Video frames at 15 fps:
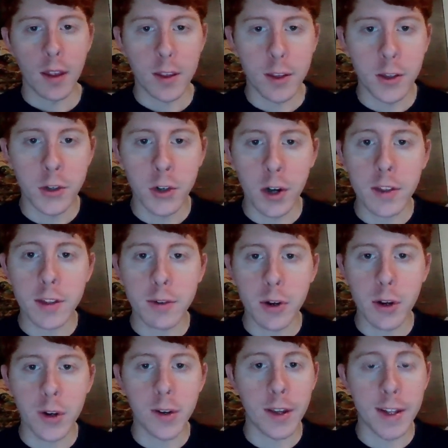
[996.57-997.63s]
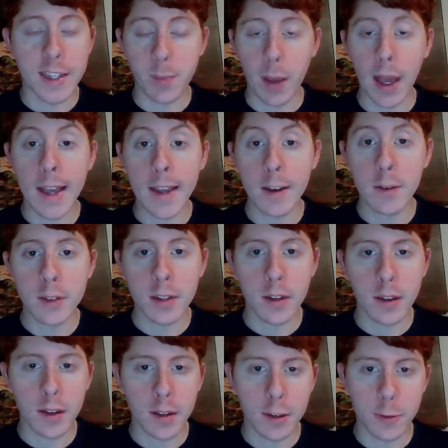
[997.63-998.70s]
you're on the road, it's paved,
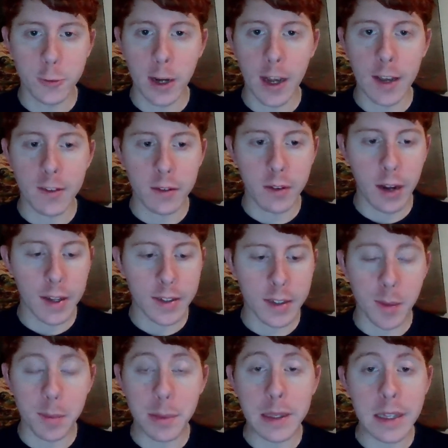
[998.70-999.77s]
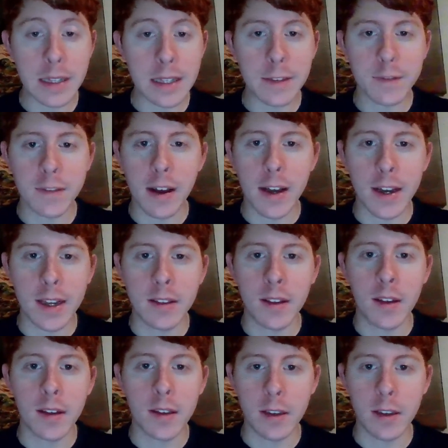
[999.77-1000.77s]
you're driving, it's completely fine.